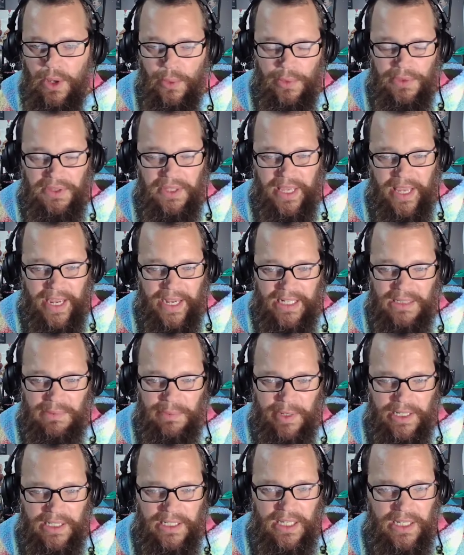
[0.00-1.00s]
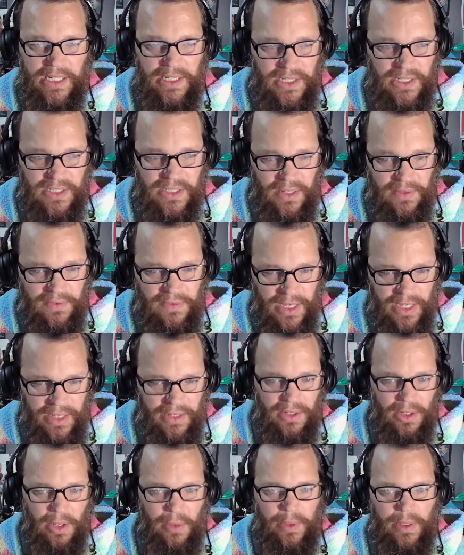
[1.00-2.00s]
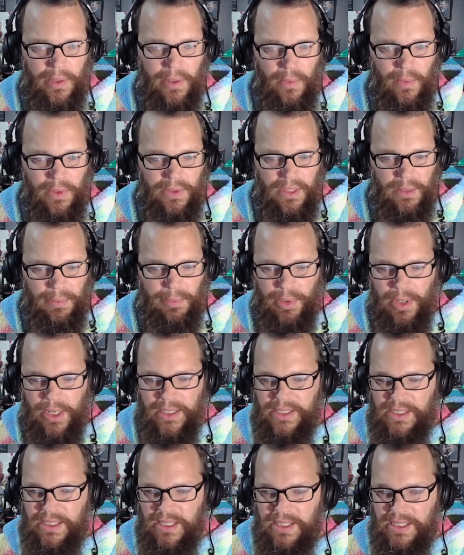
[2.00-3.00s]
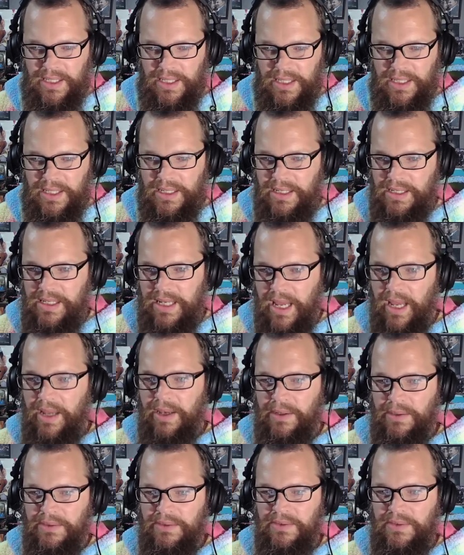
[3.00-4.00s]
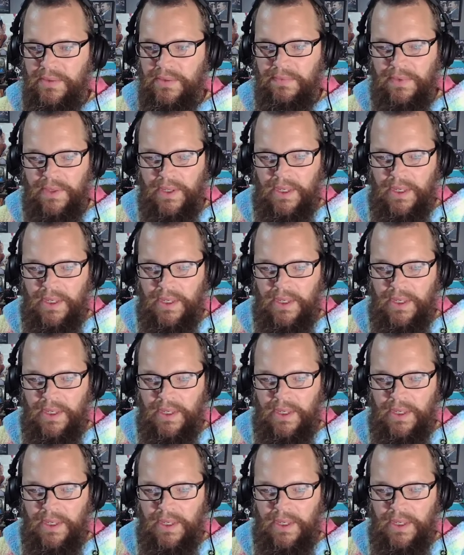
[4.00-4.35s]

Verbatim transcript: with the expectations of not knowing what the process entails?